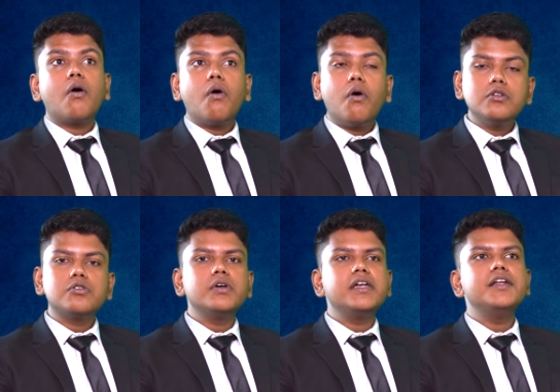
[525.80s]

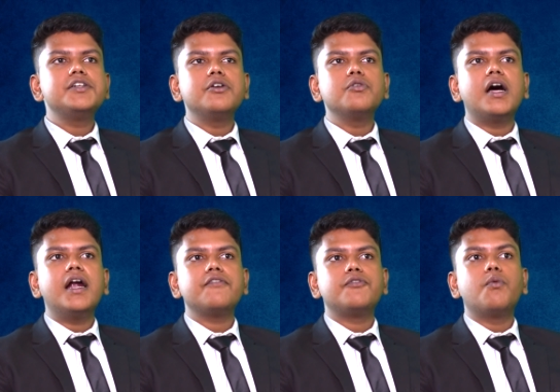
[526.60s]
also in addition to
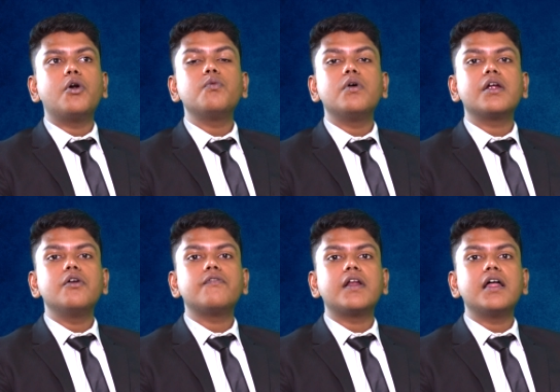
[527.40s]
that if you want to work
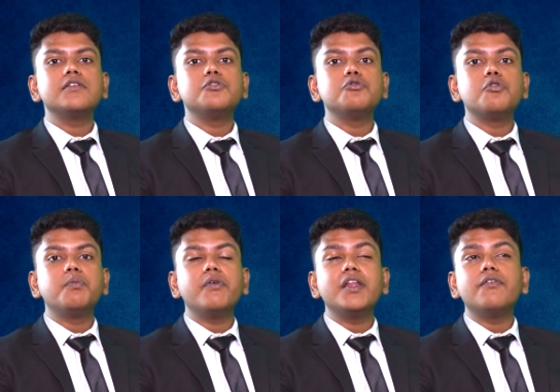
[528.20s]
into finance you should be
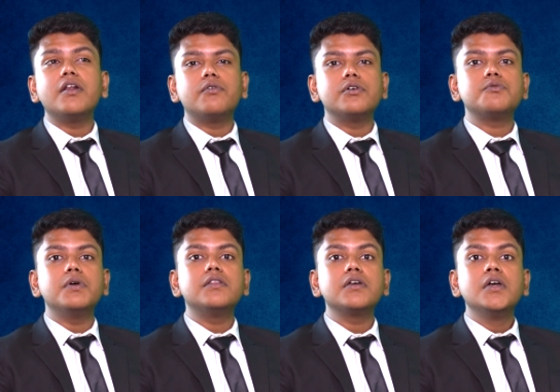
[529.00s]
very well versed with